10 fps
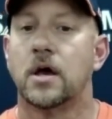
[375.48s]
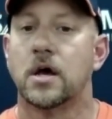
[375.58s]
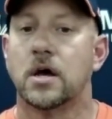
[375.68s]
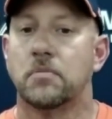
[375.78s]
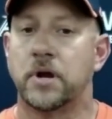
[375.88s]

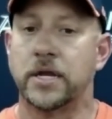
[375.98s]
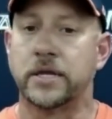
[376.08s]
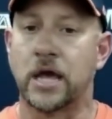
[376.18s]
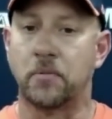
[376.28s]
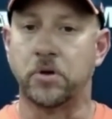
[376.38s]

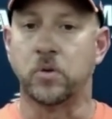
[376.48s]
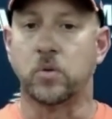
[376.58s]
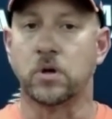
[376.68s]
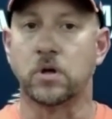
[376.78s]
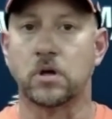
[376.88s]
Anytime you
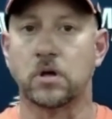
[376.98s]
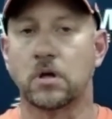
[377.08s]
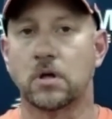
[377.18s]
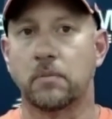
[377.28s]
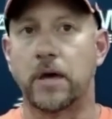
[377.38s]

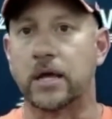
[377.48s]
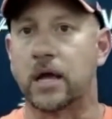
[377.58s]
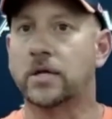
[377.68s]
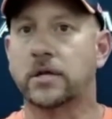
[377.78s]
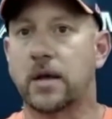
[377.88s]
make contact